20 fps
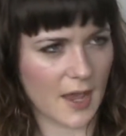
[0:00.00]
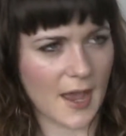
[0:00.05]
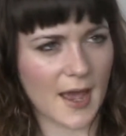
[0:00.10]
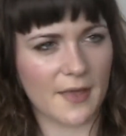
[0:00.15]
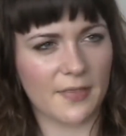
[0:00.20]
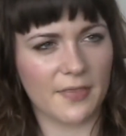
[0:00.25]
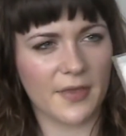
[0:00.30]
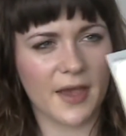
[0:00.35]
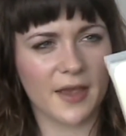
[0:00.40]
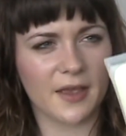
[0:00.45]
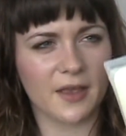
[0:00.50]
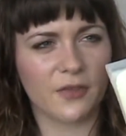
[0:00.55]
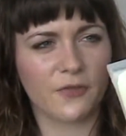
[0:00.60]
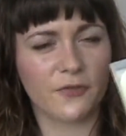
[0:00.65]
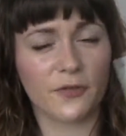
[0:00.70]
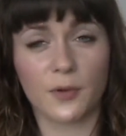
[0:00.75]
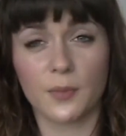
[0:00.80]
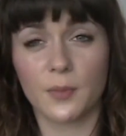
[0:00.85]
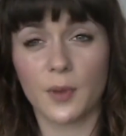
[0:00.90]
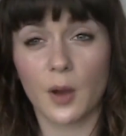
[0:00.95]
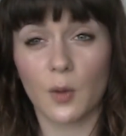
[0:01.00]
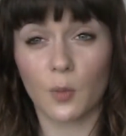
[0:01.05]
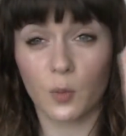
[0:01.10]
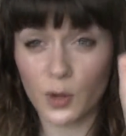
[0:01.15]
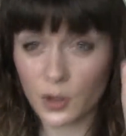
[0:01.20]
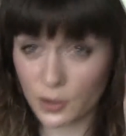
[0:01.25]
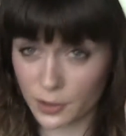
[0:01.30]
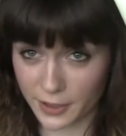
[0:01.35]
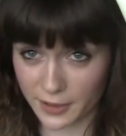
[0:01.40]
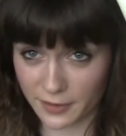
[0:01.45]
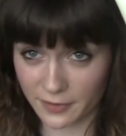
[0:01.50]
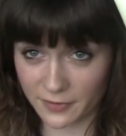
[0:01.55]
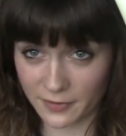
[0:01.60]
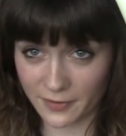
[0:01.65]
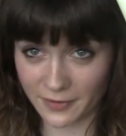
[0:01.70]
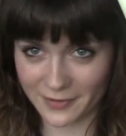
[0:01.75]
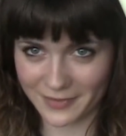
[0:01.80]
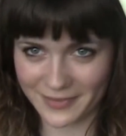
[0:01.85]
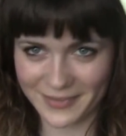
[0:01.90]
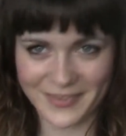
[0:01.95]
And that is from
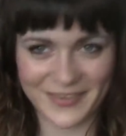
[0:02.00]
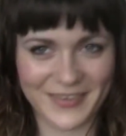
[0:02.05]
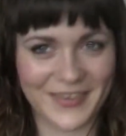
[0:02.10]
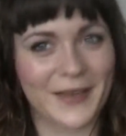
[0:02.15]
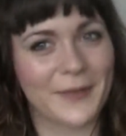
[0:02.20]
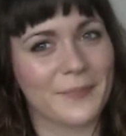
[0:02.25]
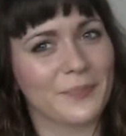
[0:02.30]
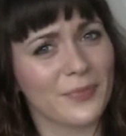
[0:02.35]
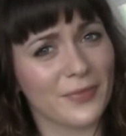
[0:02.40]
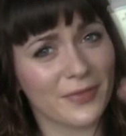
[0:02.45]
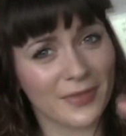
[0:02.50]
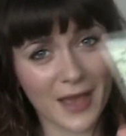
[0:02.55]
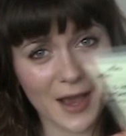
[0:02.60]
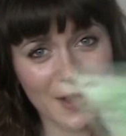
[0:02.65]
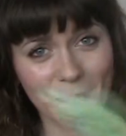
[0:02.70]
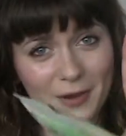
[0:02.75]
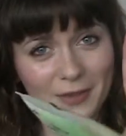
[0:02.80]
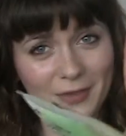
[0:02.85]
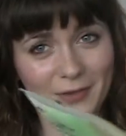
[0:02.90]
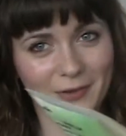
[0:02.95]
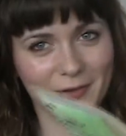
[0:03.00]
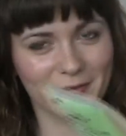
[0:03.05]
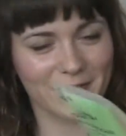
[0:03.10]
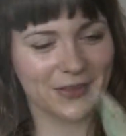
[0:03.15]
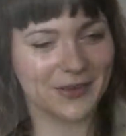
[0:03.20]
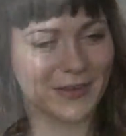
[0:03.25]
Wilkinson's. Now I told